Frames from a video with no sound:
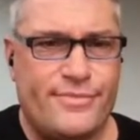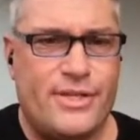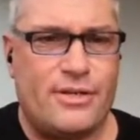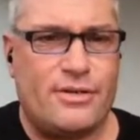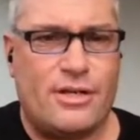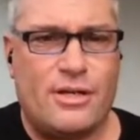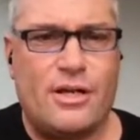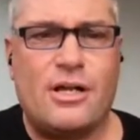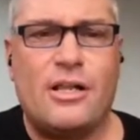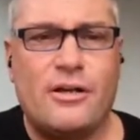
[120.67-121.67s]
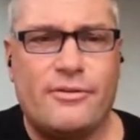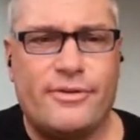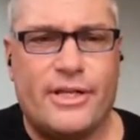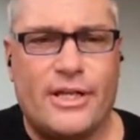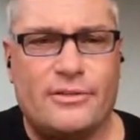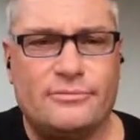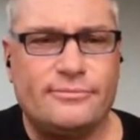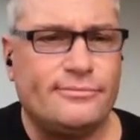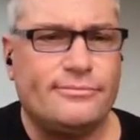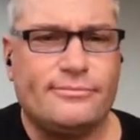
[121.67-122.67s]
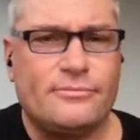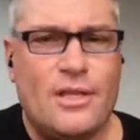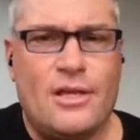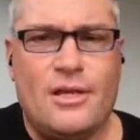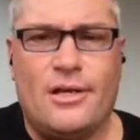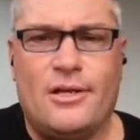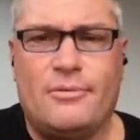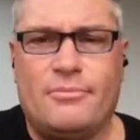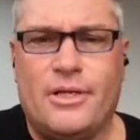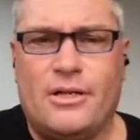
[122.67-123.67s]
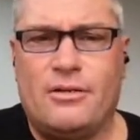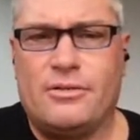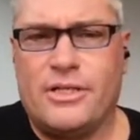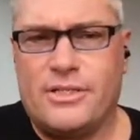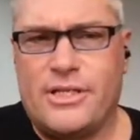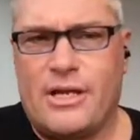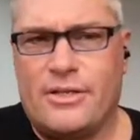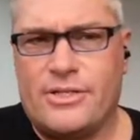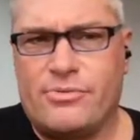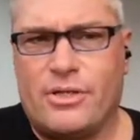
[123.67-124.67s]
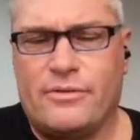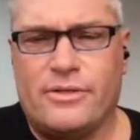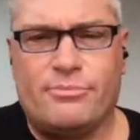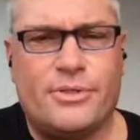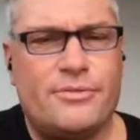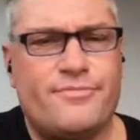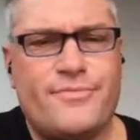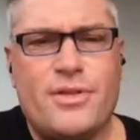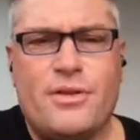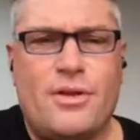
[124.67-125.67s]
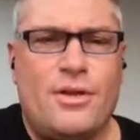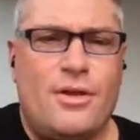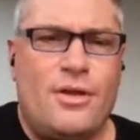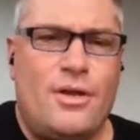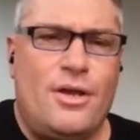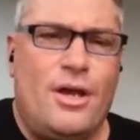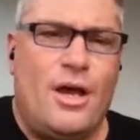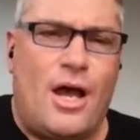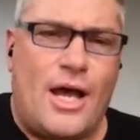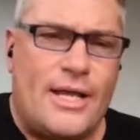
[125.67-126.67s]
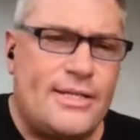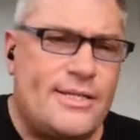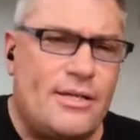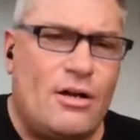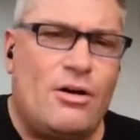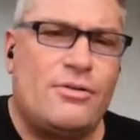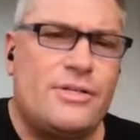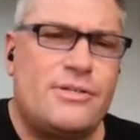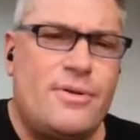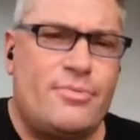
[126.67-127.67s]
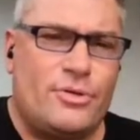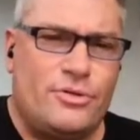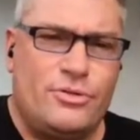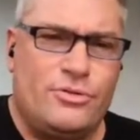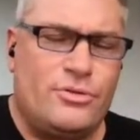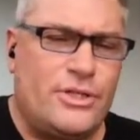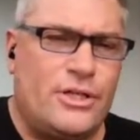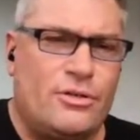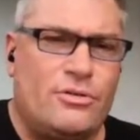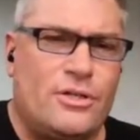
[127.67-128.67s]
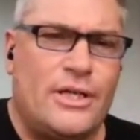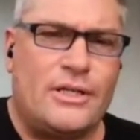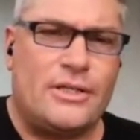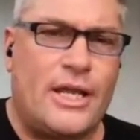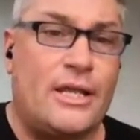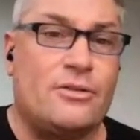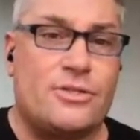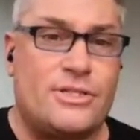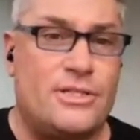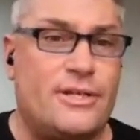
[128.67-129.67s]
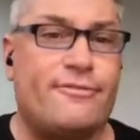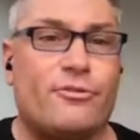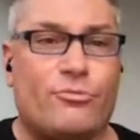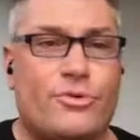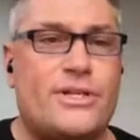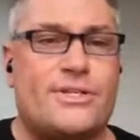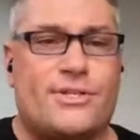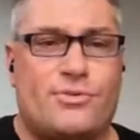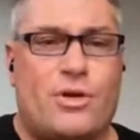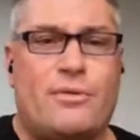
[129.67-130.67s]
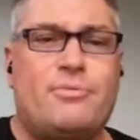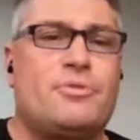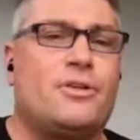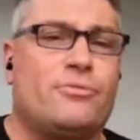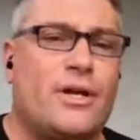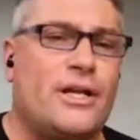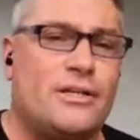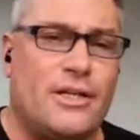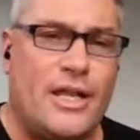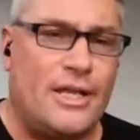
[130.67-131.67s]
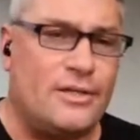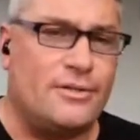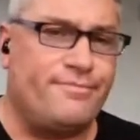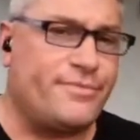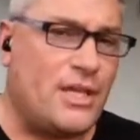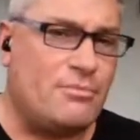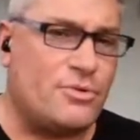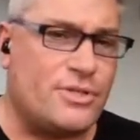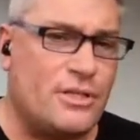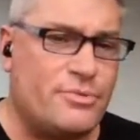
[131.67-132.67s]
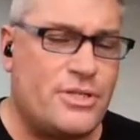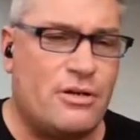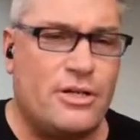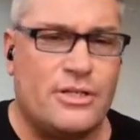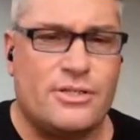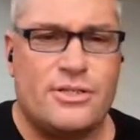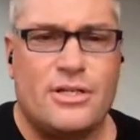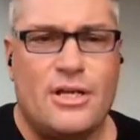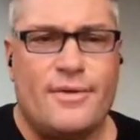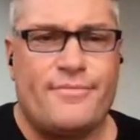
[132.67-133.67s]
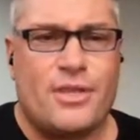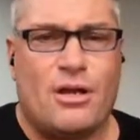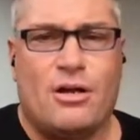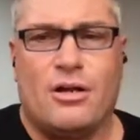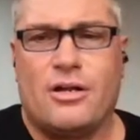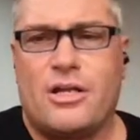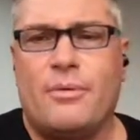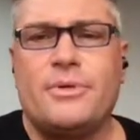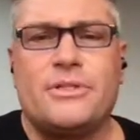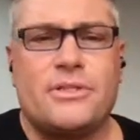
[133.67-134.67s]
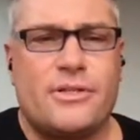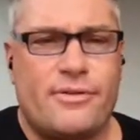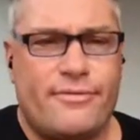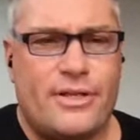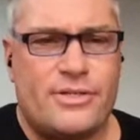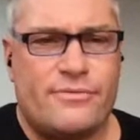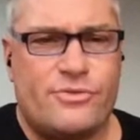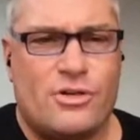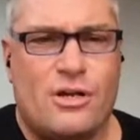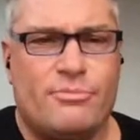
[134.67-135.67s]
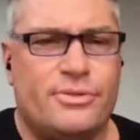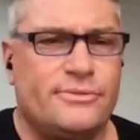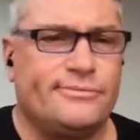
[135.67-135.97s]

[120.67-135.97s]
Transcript: that clarify that. And I'll get into how that's relevant. But I see all these people who, and there's different reasons why people on the right and mostly libertarians are coming to the defense of Trump